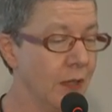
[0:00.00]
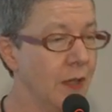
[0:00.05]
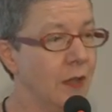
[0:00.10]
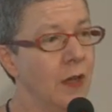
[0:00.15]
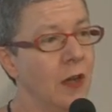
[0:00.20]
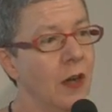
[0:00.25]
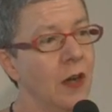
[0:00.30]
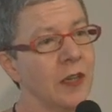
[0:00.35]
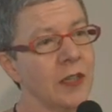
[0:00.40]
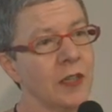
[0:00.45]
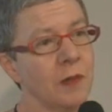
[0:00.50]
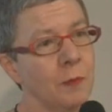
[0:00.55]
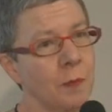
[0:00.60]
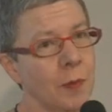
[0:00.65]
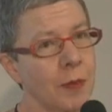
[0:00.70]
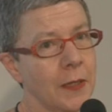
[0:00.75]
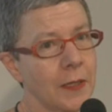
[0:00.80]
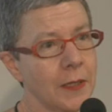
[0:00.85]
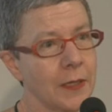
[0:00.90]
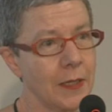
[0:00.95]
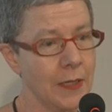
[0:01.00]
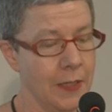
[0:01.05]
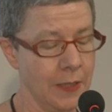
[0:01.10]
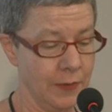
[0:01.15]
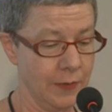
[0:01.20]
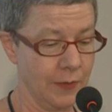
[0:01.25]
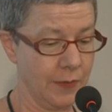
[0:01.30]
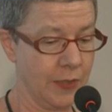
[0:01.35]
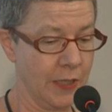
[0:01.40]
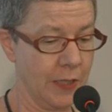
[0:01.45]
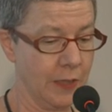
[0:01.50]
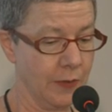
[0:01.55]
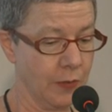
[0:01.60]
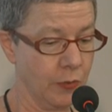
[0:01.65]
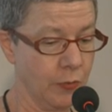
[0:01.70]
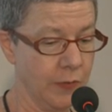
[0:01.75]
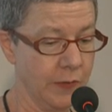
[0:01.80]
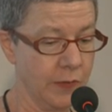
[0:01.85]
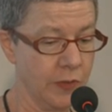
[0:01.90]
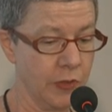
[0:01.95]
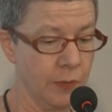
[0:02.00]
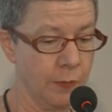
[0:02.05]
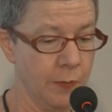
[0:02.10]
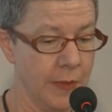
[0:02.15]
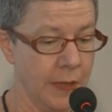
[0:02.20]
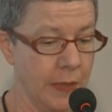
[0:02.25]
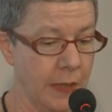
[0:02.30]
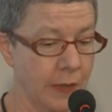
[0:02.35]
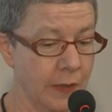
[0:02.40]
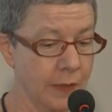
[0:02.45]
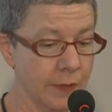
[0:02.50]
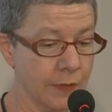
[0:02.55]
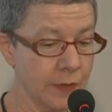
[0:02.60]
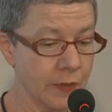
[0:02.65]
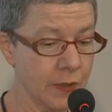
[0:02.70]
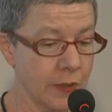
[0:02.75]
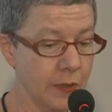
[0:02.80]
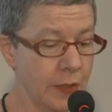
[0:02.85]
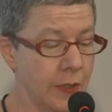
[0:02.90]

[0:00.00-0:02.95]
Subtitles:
I completely understand the question being asked,